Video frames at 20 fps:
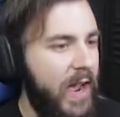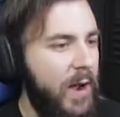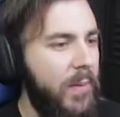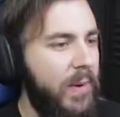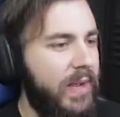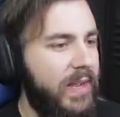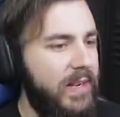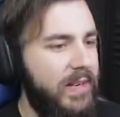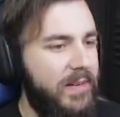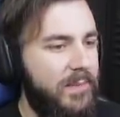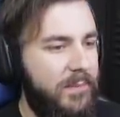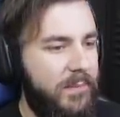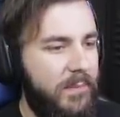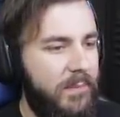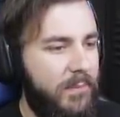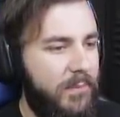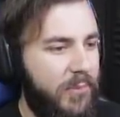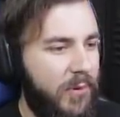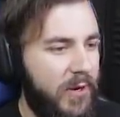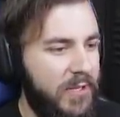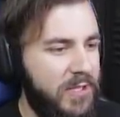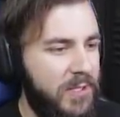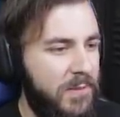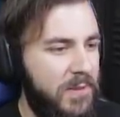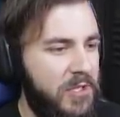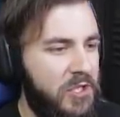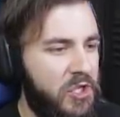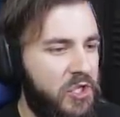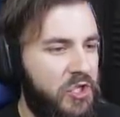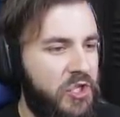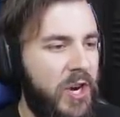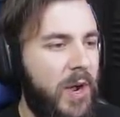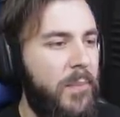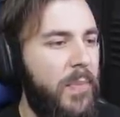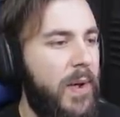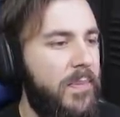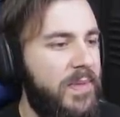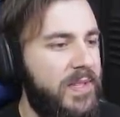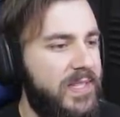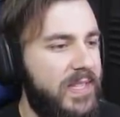And we can possibly just
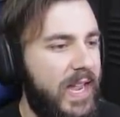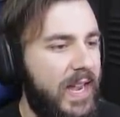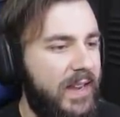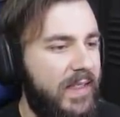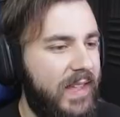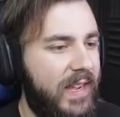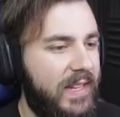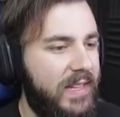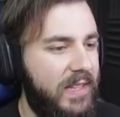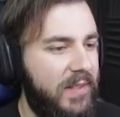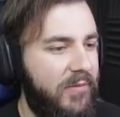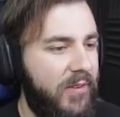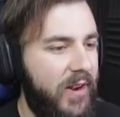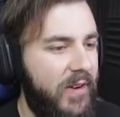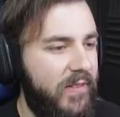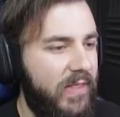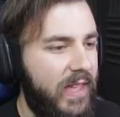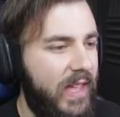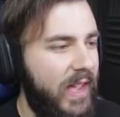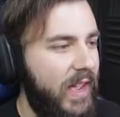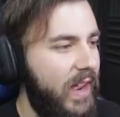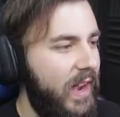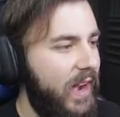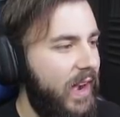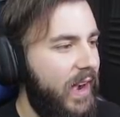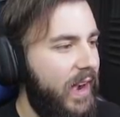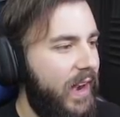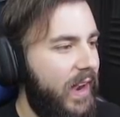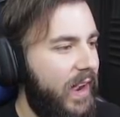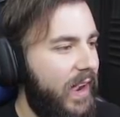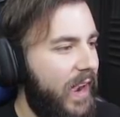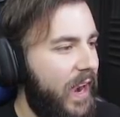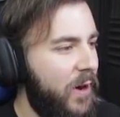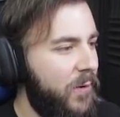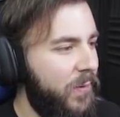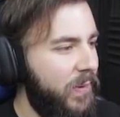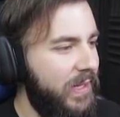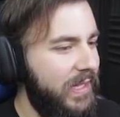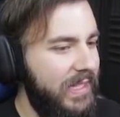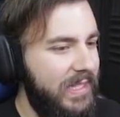jump up the side of that cliff over there. I
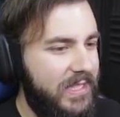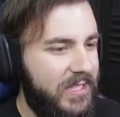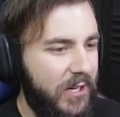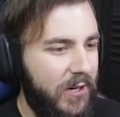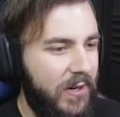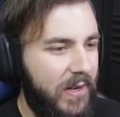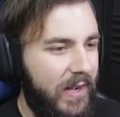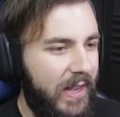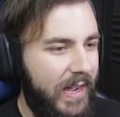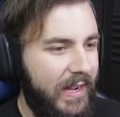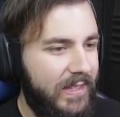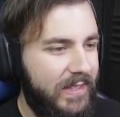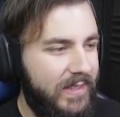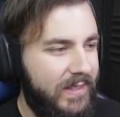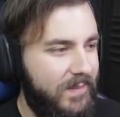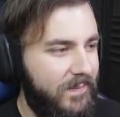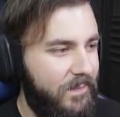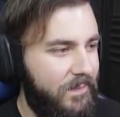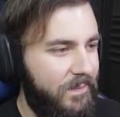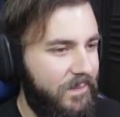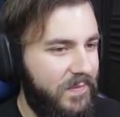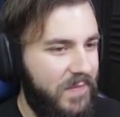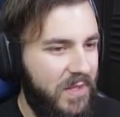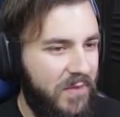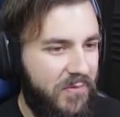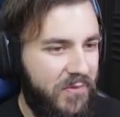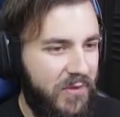really don't like the